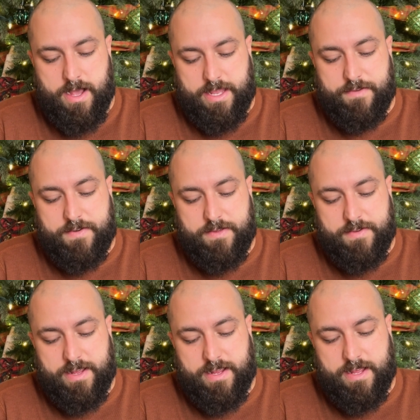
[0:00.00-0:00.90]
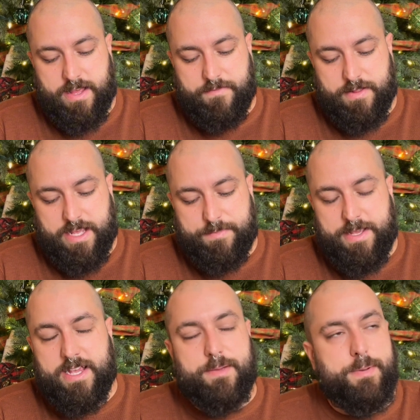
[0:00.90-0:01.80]
Gift giving, if you're like
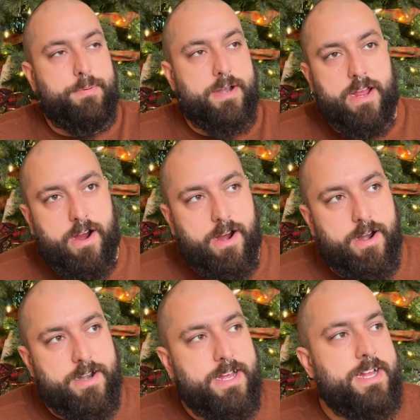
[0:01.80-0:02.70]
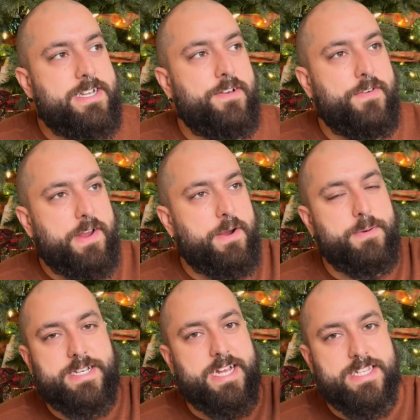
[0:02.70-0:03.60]
me, can be pretty hard to figure out
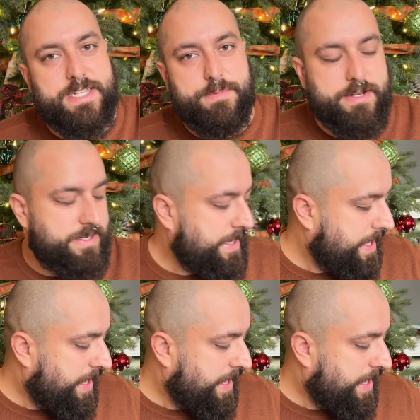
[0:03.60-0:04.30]
what to get someone,